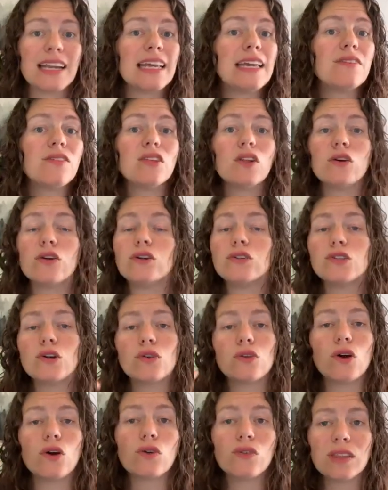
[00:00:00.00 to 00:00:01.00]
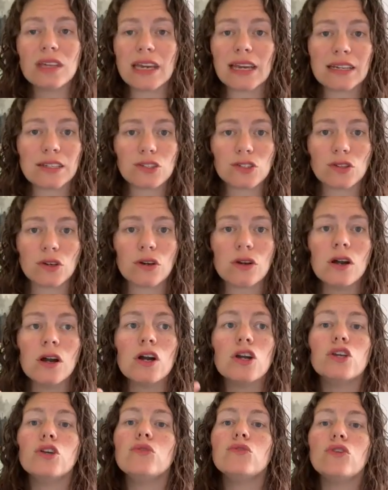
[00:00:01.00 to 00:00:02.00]
And even though you don't know the answer,
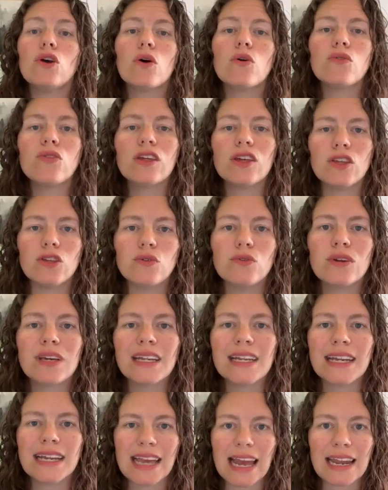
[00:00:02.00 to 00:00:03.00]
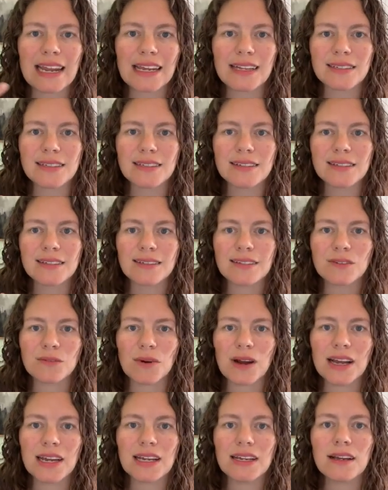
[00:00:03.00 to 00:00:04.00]
you know that you can get it,
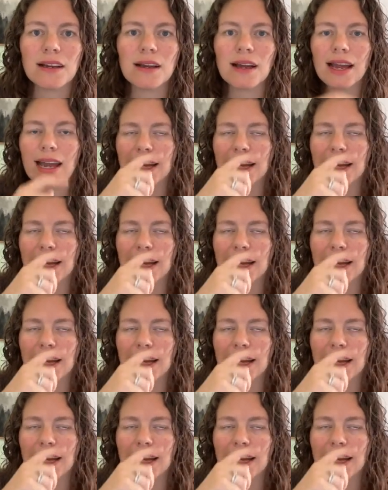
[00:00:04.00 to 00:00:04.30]
right?